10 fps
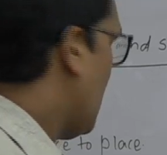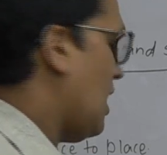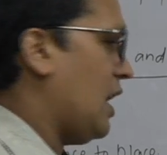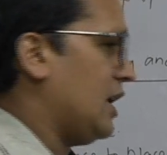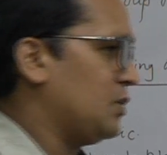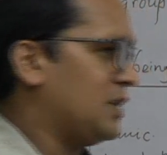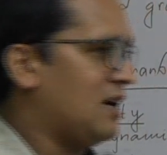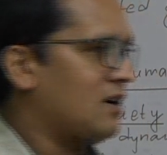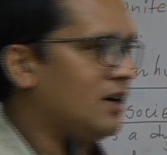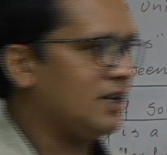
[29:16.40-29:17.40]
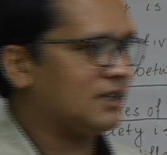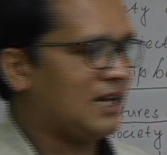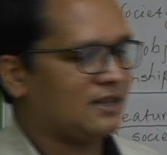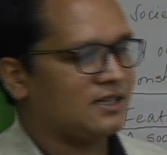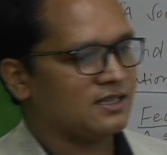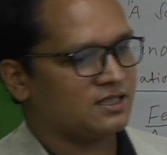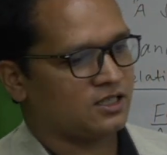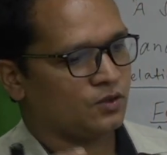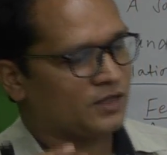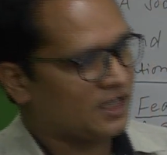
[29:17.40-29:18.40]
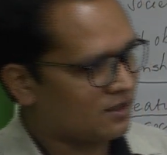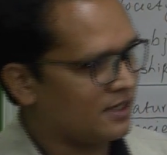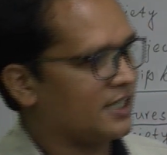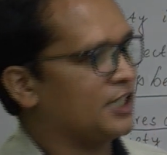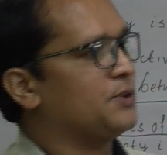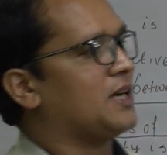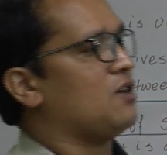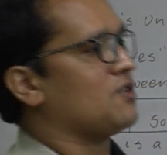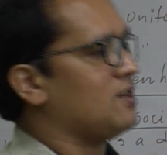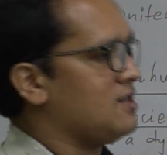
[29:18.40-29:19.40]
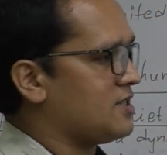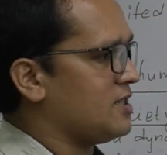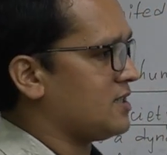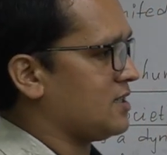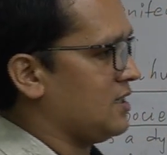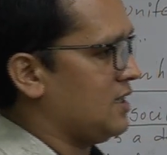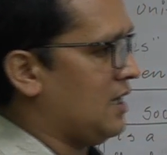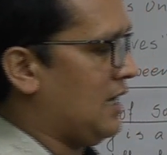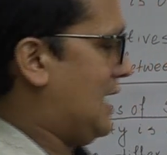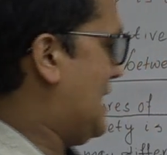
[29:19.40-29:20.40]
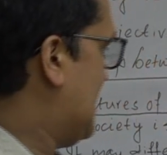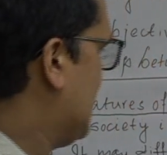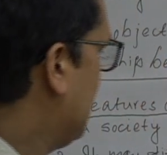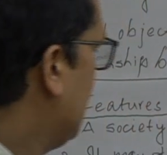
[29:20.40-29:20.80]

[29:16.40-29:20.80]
and we are learning that things, we are continuing our cultures, and